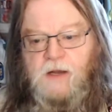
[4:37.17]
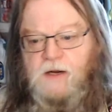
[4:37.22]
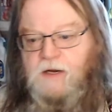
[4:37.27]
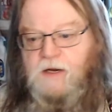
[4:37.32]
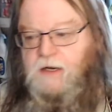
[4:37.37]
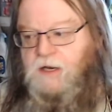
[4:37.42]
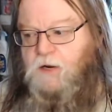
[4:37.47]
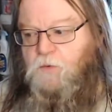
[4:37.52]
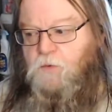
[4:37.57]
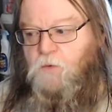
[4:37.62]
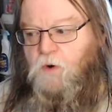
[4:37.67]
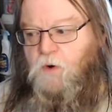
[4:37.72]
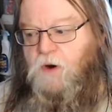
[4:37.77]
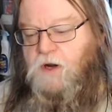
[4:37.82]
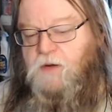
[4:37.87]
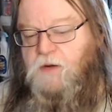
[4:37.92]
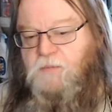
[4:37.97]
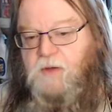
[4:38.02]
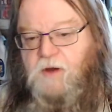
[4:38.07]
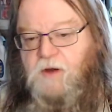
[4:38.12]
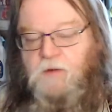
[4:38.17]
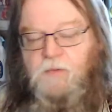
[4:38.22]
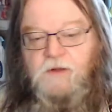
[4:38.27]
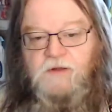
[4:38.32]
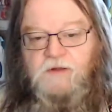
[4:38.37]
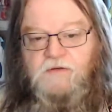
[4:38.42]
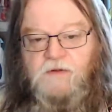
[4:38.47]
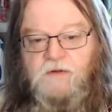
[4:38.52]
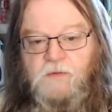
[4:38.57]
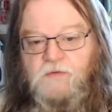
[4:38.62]
it didn't work any better
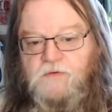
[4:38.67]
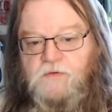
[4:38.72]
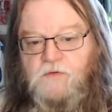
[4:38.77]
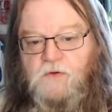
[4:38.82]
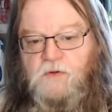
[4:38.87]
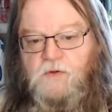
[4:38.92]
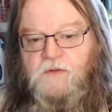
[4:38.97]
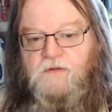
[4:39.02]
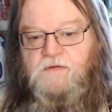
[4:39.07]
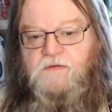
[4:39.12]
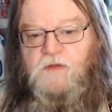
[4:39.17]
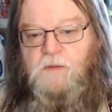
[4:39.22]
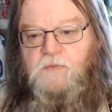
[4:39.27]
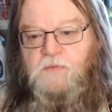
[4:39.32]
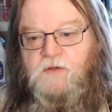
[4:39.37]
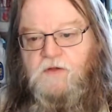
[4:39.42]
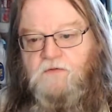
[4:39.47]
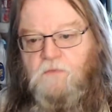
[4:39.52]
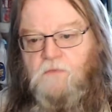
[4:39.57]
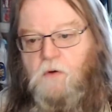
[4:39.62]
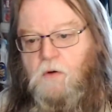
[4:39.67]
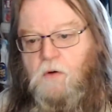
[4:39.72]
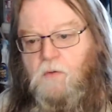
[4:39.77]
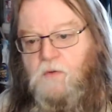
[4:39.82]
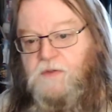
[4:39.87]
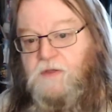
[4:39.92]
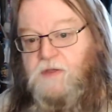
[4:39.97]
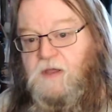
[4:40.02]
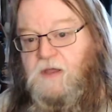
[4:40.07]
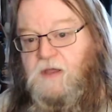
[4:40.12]
because I was doing the same things wrong
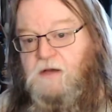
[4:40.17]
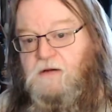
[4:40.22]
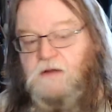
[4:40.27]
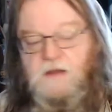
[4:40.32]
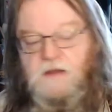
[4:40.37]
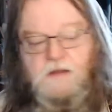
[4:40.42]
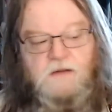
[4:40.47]
with it